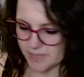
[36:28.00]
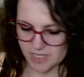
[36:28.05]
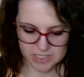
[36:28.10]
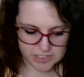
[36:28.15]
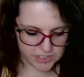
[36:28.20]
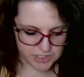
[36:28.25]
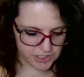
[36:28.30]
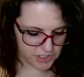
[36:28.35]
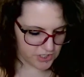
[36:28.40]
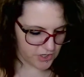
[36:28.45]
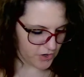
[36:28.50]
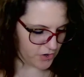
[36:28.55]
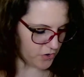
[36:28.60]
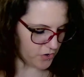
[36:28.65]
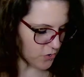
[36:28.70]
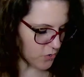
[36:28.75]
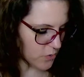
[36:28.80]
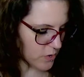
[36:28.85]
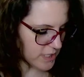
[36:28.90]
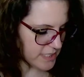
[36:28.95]

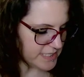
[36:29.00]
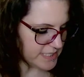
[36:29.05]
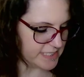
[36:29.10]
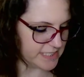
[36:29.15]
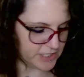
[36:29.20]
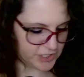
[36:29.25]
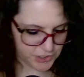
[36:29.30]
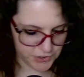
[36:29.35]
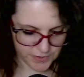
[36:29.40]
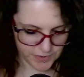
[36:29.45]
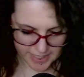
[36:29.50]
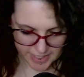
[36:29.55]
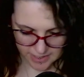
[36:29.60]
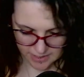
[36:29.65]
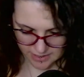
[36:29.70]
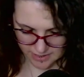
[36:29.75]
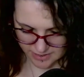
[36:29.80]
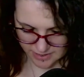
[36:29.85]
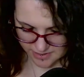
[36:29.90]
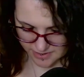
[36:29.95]
So
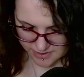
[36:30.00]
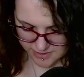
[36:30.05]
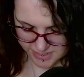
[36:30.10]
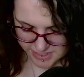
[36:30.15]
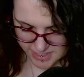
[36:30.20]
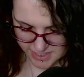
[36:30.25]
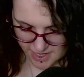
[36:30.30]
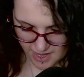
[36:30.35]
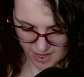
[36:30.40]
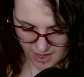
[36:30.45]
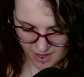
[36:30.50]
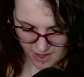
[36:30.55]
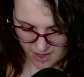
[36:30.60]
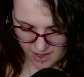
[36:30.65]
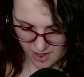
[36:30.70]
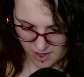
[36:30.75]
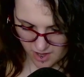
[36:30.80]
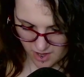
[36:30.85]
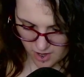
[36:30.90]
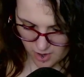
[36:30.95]
citrine is
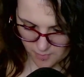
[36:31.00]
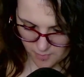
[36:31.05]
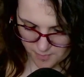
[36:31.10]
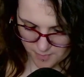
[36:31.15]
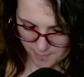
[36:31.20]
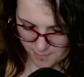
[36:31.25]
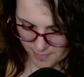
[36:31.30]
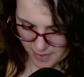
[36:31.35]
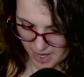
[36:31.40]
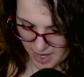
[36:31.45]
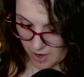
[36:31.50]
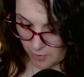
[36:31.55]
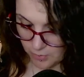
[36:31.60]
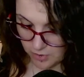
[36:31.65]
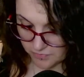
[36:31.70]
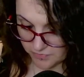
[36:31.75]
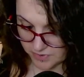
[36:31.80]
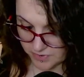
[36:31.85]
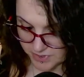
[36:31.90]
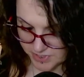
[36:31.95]
a
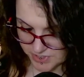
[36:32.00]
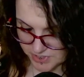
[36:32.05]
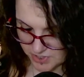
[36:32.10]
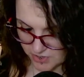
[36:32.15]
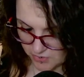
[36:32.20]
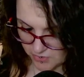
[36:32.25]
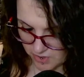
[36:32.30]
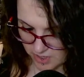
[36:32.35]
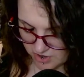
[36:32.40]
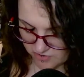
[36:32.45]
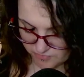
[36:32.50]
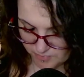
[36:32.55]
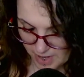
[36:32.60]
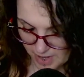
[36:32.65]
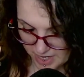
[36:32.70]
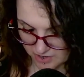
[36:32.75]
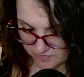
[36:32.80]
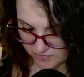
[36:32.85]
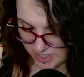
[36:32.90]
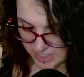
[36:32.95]
powerful stone of
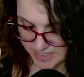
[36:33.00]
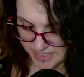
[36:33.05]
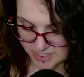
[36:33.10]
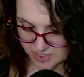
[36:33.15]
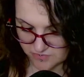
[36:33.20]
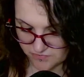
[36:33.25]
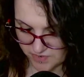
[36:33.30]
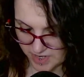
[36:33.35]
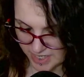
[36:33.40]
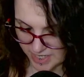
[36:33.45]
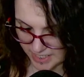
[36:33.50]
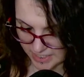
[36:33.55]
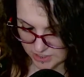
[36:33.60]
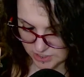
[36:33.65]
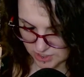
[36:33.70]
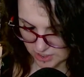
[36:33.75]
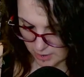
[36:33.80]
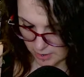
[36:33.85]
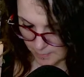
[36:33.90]
manifesting financial